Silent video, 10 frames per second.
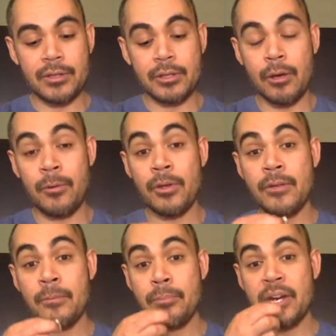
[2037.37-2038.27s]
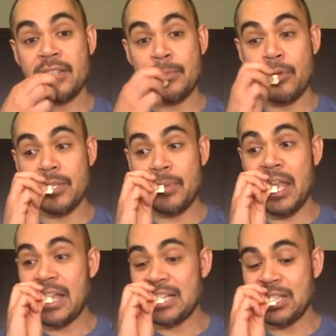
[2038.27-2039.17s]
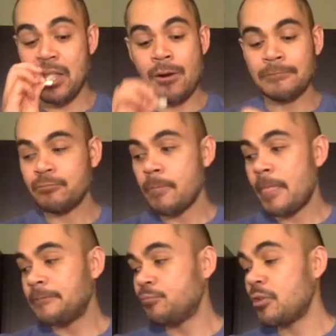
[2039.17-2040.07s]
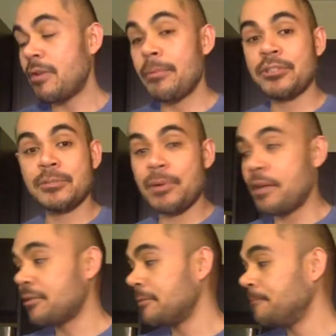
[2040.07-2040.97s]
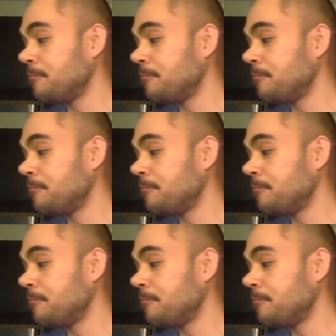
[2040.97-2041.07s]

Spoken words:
So pretty simple recipe. Prepare Brussels sprouts